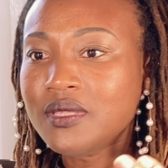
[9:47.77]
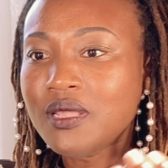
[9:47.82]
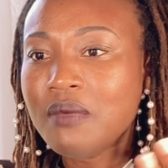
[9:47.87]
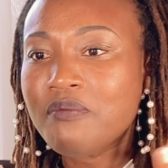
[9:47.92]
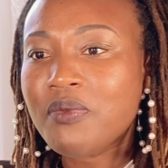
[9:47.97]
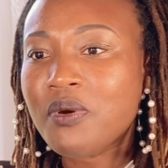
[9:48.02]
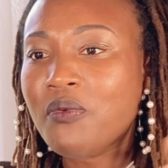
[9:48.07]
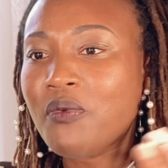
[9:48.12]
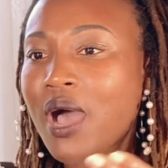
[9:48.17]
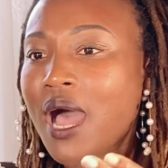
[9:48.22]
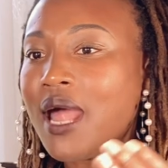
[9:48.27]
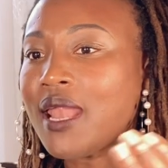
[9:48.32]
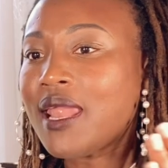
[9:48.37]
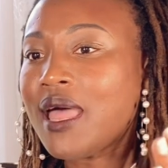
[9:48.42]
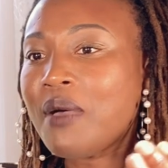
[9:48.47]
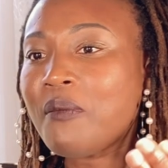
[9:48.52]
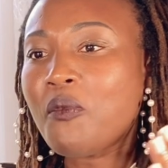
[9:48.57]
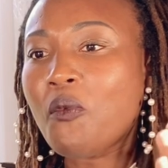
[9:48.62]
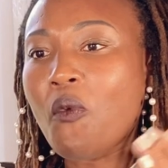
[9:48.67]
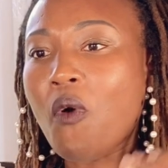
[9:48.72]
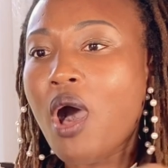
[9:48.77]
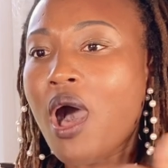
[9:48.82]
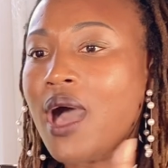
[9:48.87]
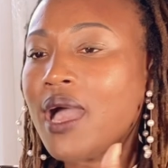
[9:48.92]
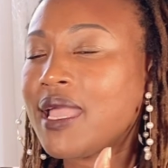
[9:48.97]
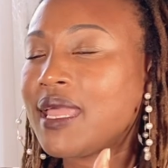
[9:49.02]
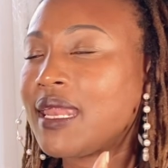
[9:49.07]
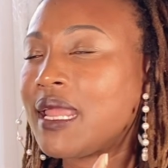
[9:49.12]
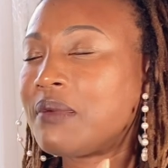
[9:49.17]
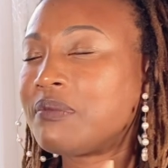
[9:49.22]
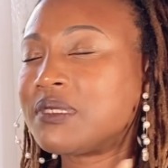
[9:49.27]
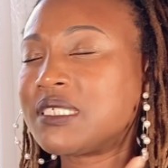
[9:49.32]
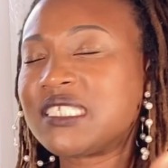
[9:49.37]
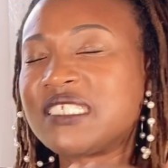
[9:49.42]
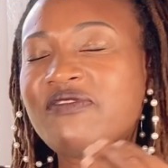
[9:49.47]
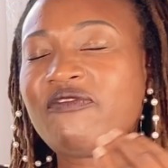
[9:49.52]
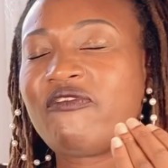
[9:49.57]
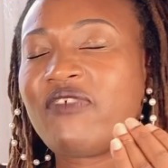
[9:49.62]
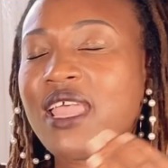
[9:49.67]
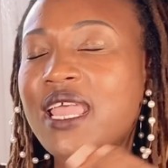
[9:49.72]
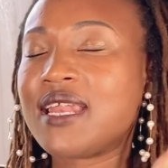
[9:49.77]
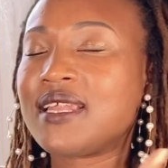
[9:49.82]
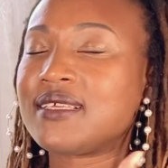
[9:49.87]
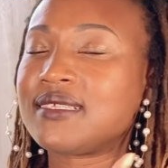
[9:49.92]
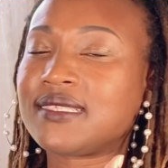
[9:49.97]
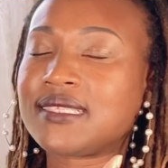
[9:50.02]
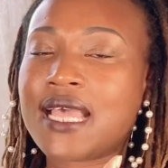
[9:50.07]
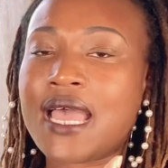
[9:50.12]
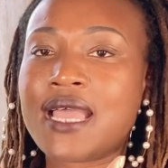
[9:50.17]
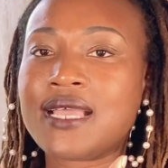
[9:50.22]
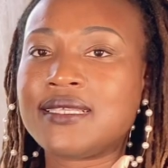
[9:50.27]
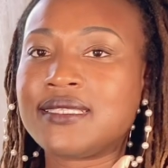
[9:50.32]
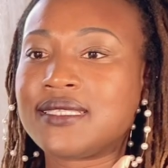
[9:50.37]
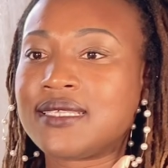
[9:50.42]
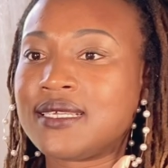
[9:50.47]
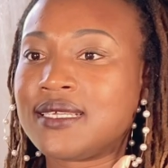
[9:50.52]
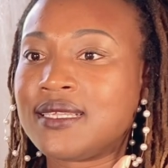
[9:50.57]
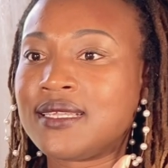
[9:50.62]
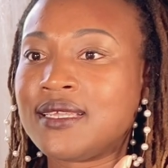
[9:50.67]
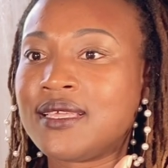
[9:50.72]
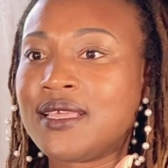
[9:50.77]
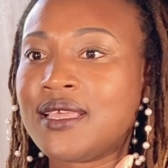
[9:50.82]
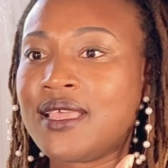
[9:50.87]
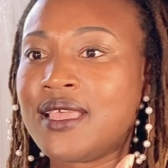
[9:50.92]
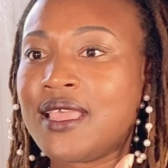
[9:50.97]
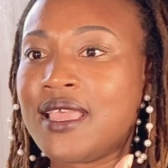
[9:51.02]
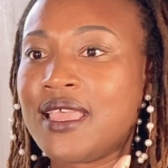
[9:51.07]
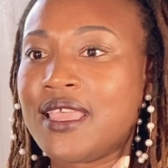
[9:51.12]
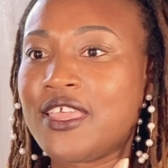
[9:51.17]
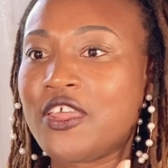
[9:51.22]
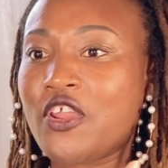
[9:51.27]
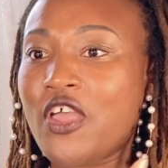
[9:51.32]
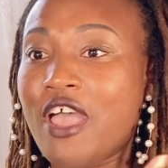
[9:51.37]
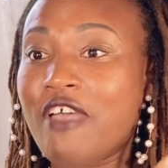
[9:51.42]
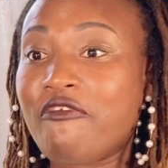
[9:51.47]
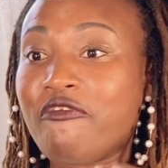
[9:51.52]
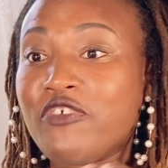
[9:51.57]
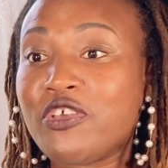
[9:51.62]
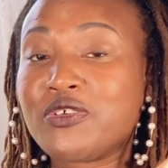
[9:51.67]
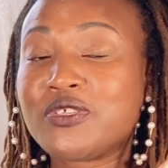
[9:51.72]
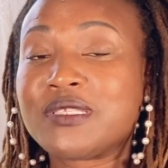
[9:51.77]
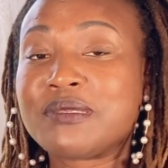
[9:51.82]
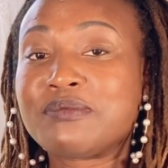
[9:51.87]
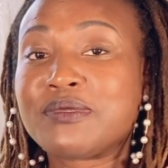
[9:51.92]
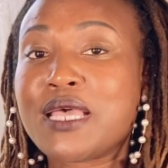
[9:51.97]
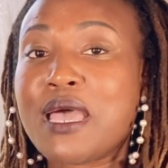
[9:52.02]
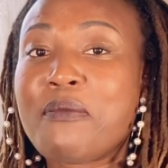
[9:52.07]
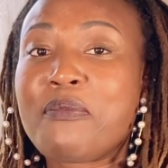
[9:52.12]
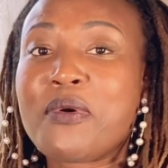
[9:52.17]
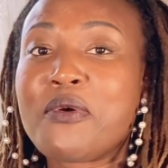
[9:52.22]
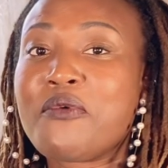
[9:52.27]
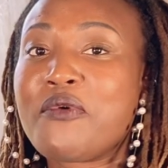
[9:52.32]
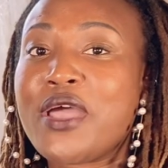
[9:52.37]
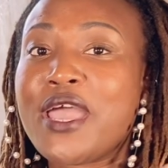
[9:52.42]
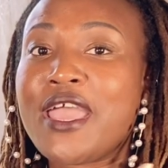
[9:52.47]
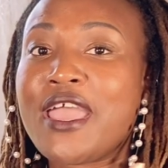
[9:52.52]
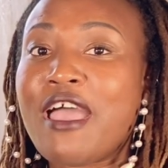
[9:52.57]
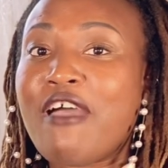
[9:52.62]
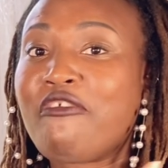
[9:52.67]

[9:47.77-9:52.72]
But while I'm walking, I'm just fantasizing. You know, I feel some type of way.